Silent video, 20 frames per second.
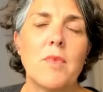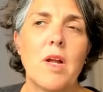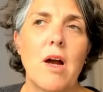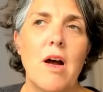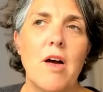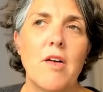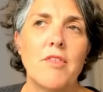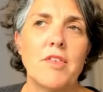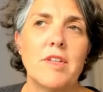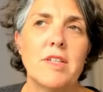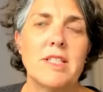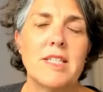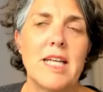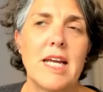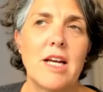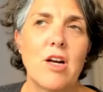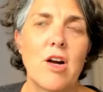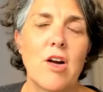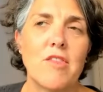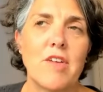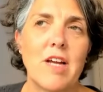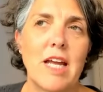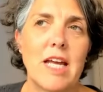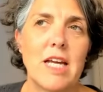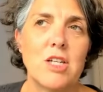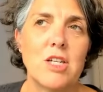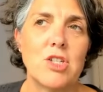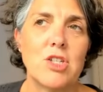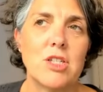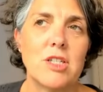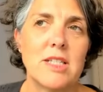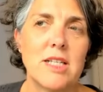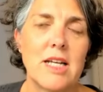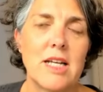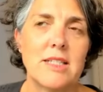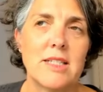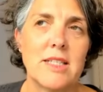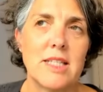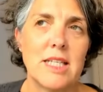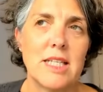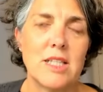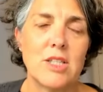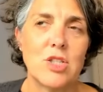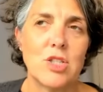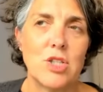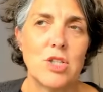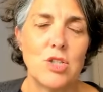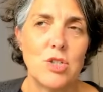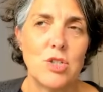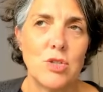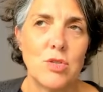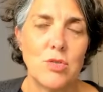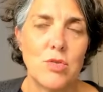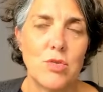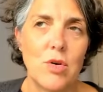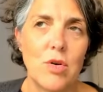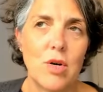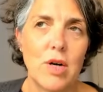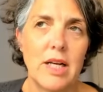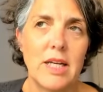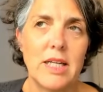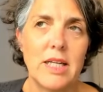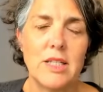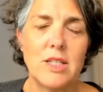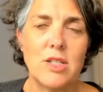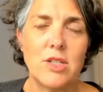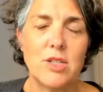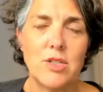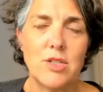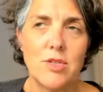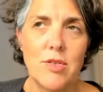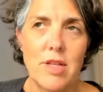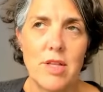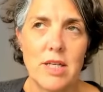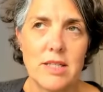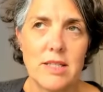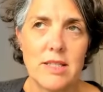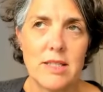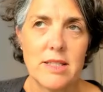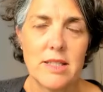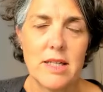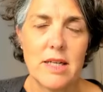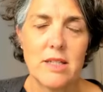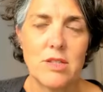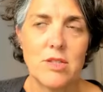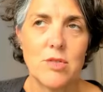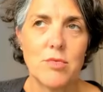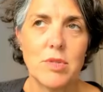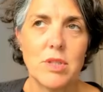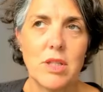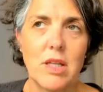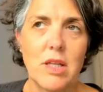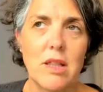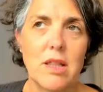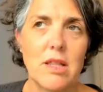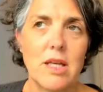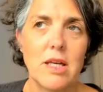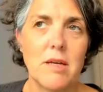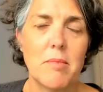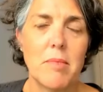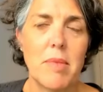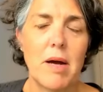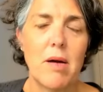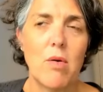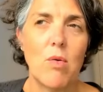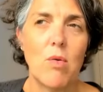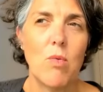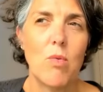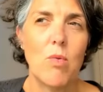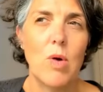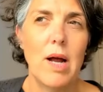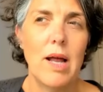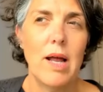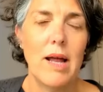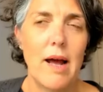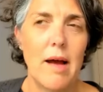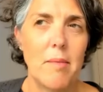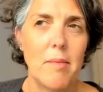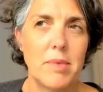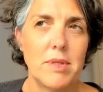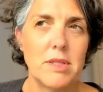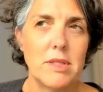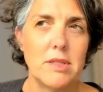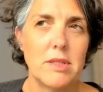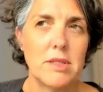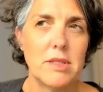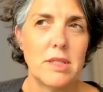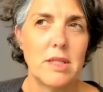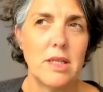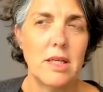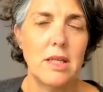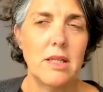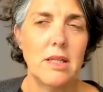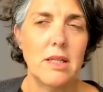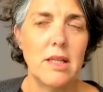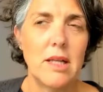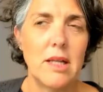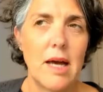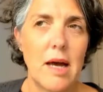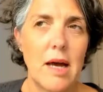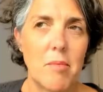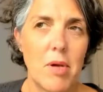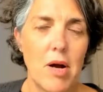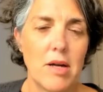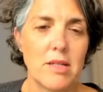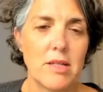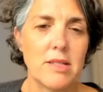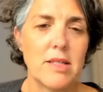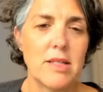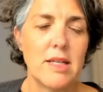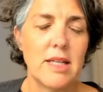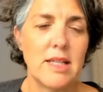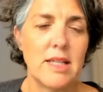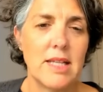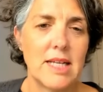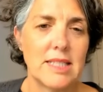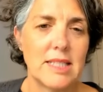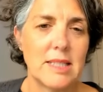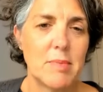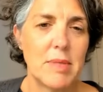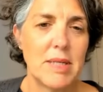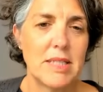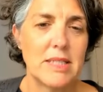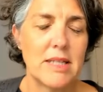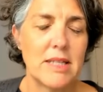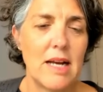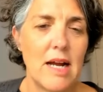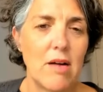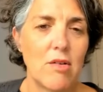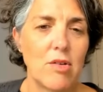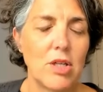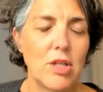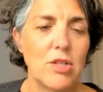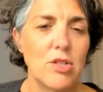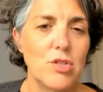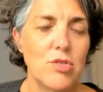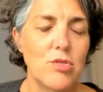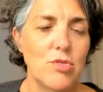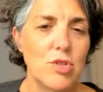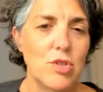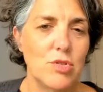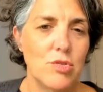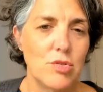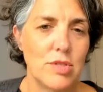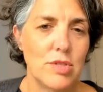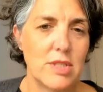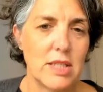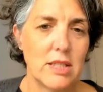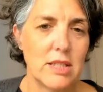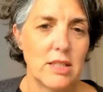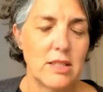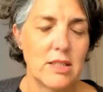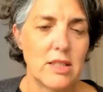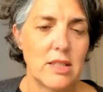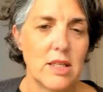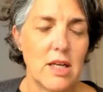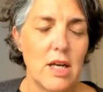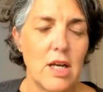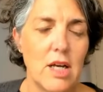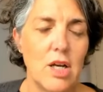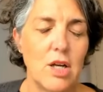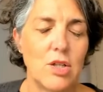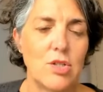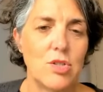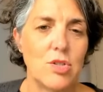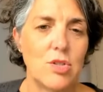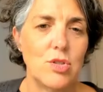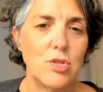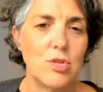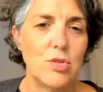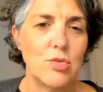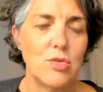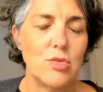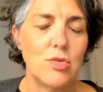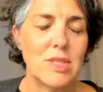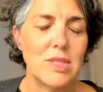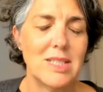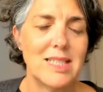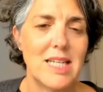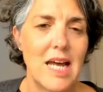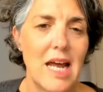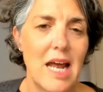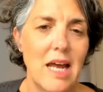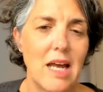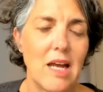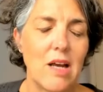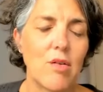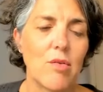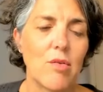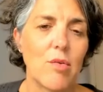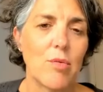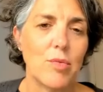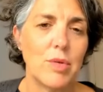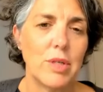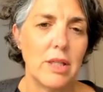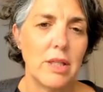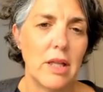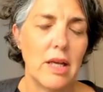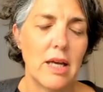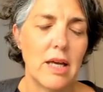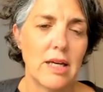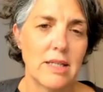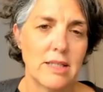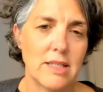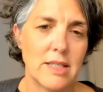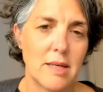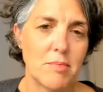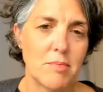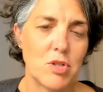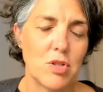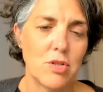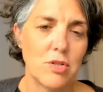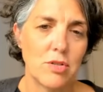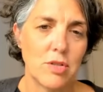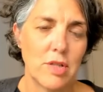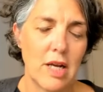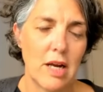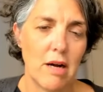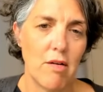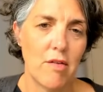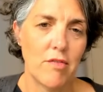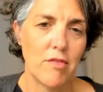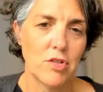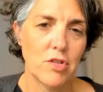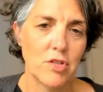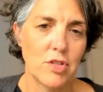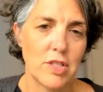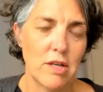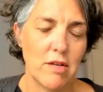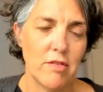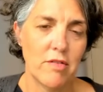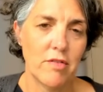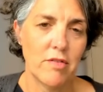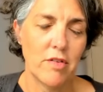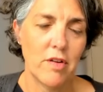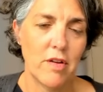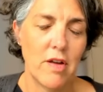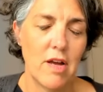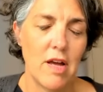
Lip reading: often take our vacations as things to do, or I need to do this, and to really think about what happens in that pause and in that space, and how can you use it to take really exceptional care of yourself.